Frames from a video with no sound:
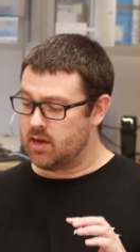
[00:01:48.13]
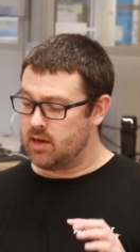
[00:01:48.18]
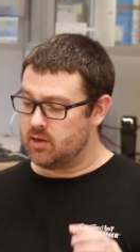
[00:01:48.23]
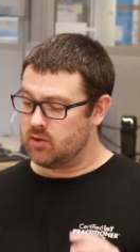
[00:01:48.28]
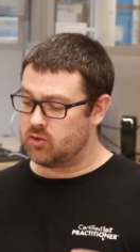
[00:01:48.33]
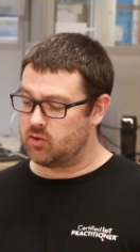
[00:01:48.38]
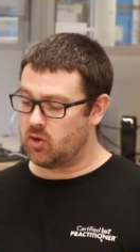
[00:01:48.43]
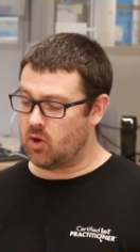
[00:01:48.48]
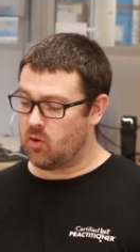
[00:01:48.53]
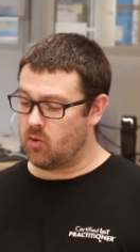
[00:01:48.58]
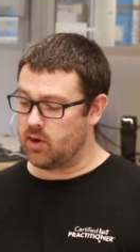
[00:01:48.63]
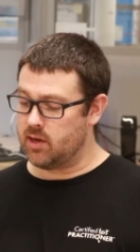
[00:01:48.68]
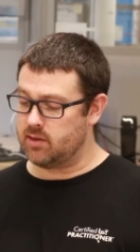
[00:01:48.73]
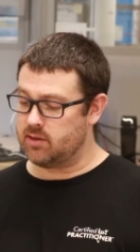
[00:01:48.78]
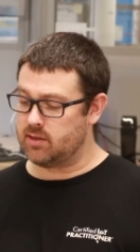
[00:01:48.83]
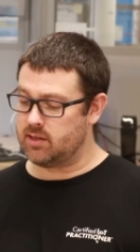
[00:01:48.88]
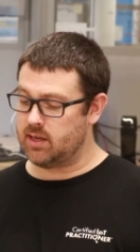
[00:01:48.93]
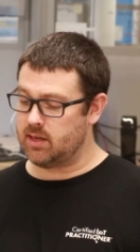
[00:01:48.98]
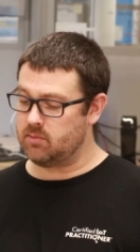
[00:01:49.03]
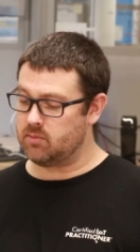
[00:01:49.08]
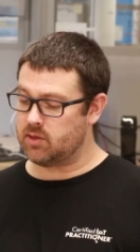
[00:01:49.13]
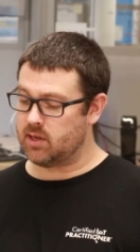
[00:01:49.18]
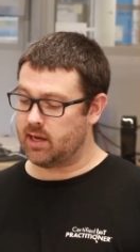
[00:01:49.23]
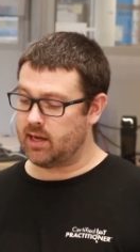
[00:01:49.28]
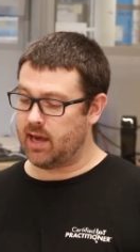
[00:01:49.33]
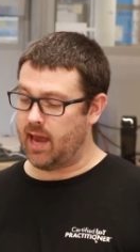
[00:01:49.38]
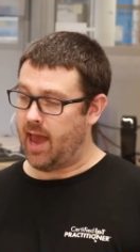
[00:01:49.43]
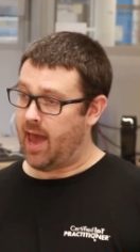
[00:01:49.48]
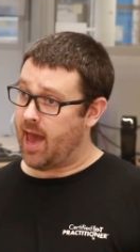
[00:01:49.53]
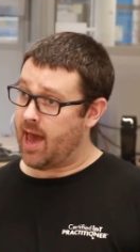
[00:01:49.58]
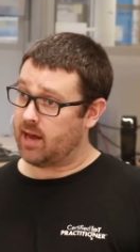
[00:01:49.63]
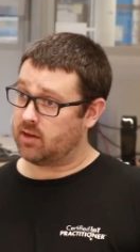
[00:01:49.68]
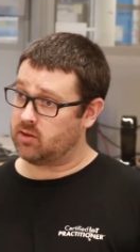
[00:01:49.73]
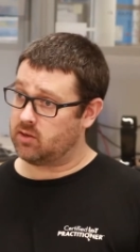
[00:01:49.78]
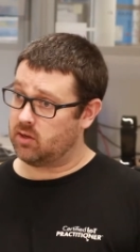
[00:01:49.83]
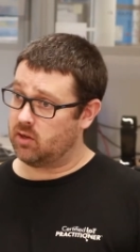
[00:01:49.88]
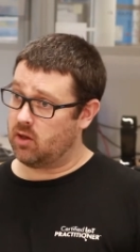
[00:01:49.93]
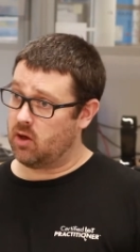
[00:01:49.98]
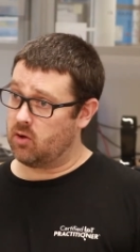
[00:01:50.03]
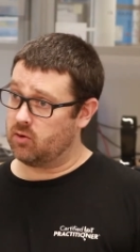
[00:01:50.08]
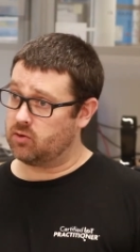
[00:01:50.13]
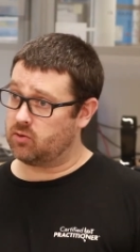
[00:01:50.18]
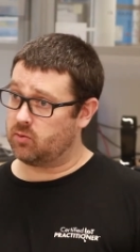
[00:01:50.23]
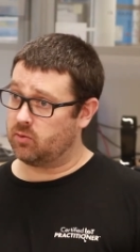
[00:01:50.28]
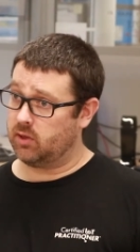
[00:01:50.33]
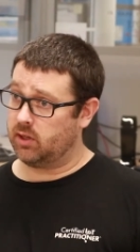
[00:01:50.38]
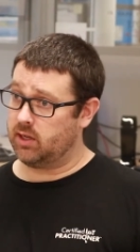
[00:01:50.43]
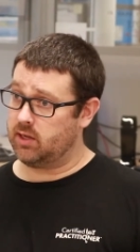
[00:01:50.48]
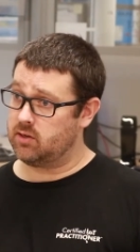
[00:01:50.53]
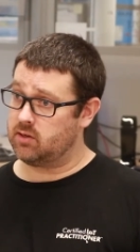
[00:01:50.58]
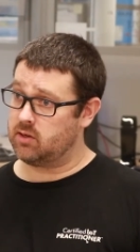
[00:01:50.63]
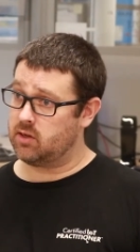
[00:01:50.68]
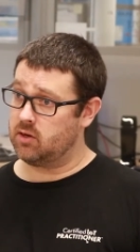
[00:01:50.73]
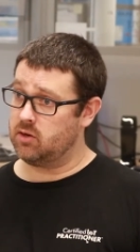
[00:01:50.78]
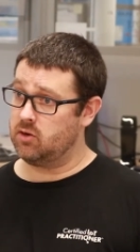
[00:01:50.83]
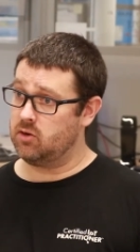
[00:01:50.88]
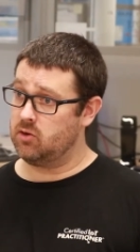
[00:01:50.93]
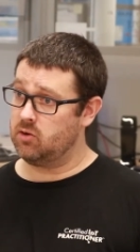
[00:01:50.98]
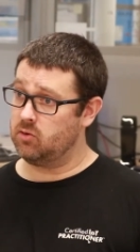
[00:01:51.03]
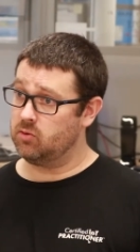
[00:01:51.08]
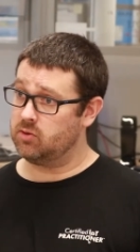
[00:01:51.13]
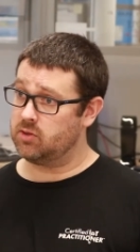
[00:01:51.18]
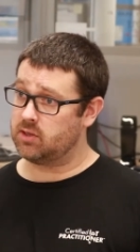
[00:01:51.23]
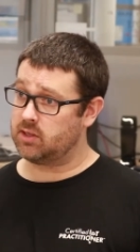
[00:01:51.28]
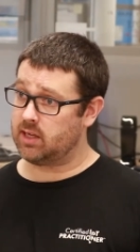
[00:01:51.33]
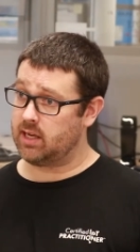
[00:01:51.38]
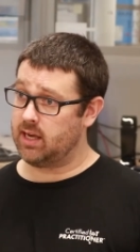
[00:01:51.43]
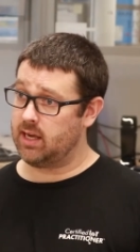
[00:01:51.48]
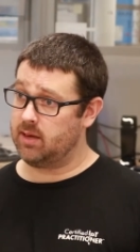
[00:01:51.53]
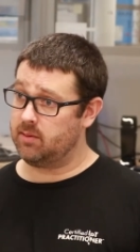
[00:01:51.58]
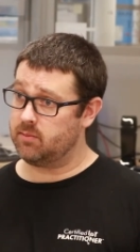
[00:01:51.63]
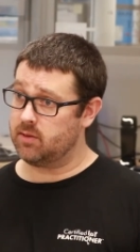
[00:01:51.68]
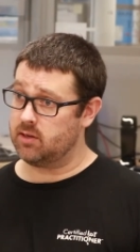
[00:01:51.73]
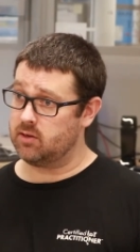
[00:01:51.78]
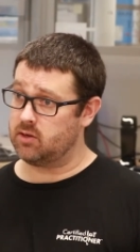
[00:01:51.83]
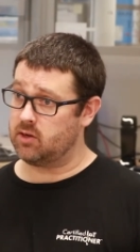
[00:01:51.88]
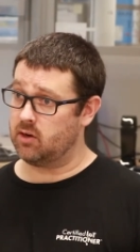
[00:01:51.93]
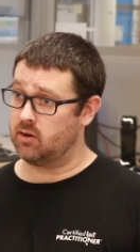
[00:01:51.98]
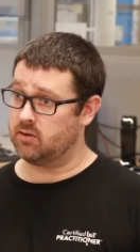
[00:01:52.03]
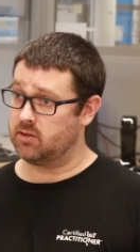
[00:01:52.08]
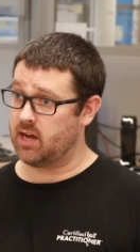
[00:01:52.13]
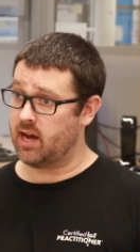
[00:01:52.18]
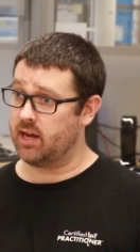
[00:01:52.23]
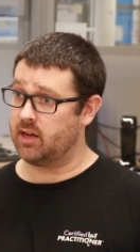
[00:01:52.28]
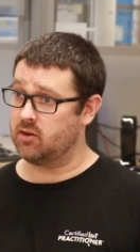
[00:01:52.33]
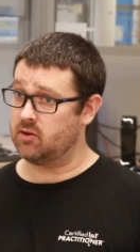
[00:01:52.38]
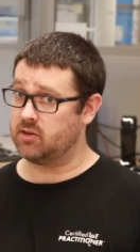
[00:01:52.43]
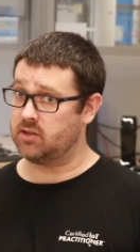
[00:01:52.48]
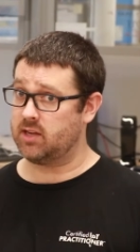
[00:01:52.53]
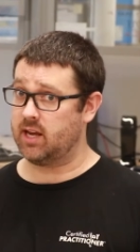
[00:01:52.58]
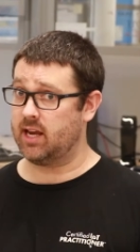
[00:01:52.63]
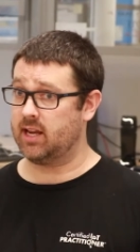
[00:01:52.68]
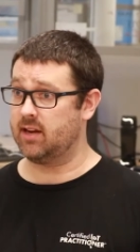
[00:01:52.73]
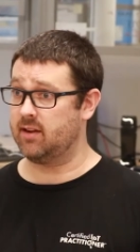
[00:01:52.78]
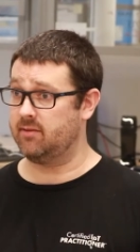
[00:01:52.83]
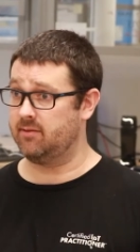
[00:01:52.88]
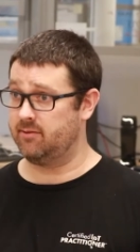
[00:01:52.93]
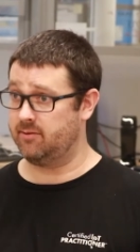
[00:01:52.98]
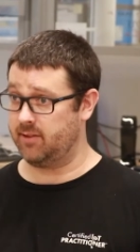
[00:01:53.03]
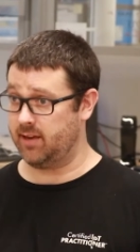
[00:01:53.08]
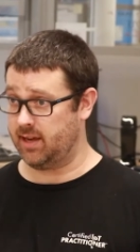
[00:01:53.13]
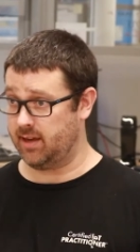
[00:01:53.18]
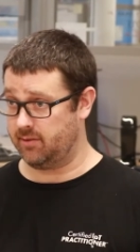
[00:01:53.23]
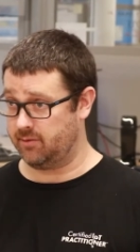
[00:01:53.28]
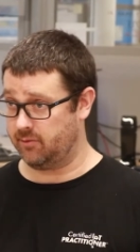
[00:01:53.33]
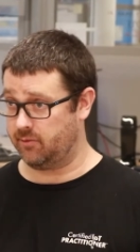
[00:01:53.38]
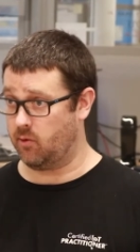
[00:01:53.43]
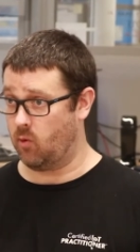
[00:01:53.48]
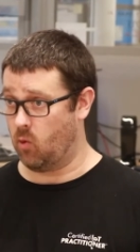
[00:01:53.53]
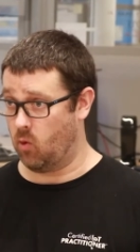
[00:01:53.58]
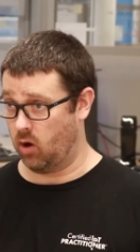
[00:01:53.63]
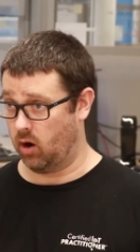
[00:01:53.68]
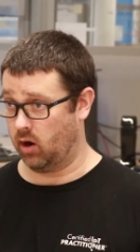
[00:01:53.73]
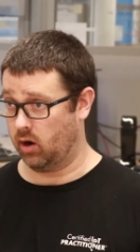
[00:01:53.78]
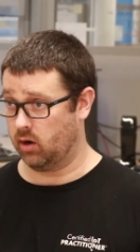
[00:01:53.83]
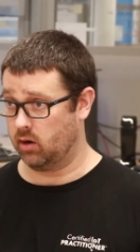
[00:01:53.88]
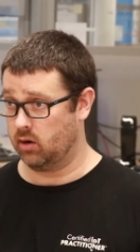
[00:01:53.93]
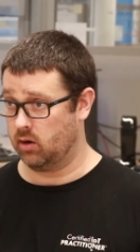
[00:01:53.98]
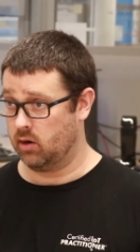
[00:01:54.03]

So it seems like Axelos released a new scheme this year, as I understand it, V4.